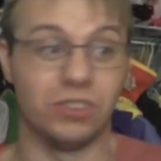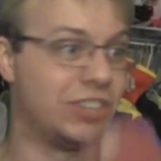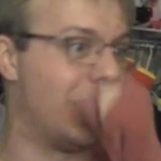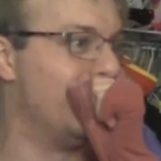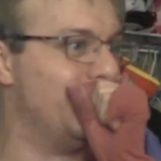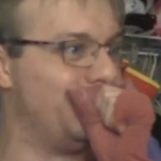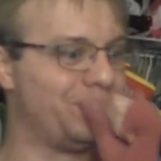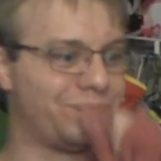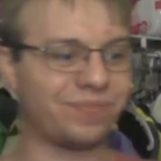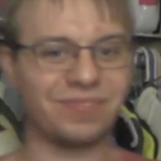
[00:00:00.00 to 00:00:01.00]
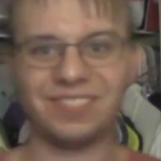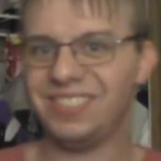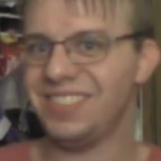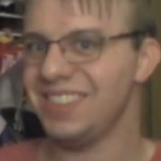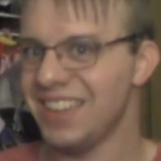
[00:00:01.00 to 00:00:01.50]
So
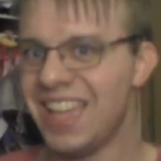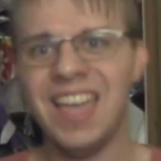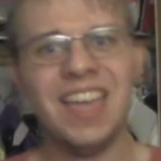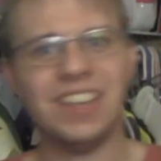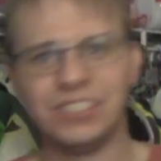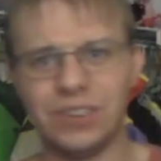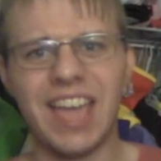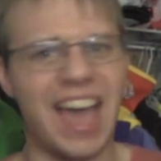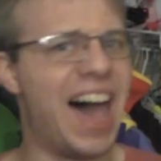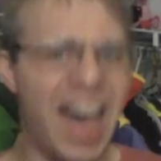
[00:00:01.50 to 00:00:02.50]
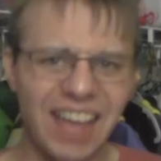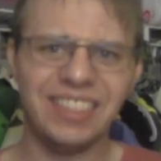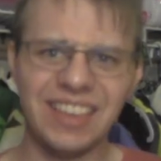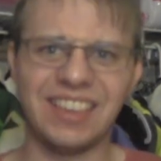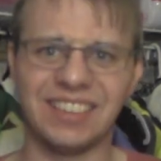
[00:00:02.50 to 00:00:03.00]
so yeah, I
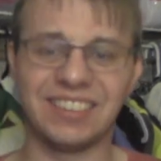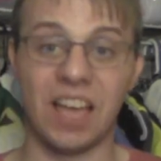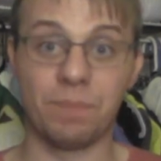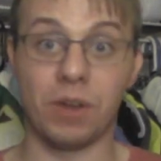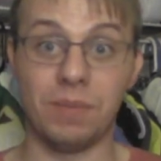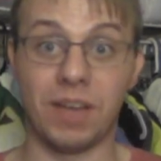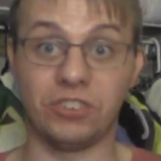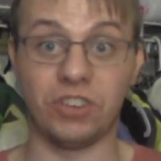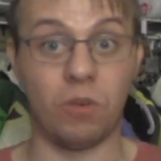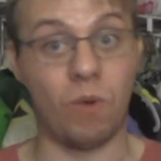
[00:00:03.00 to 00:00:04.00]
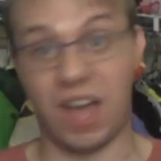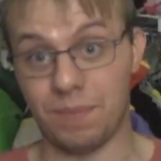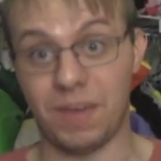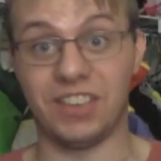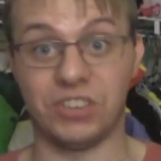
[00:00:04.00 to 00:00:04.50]
think it's uh, pretty much uh, what
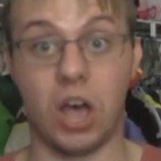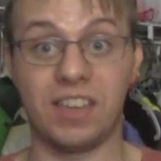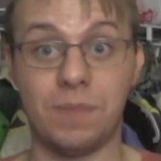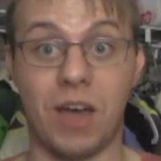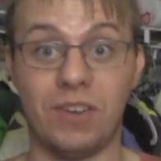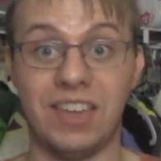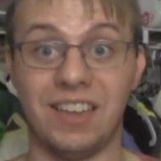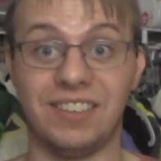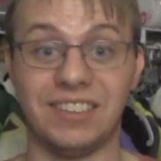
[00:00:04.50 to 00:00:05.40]
I'm uh, talking about in uh,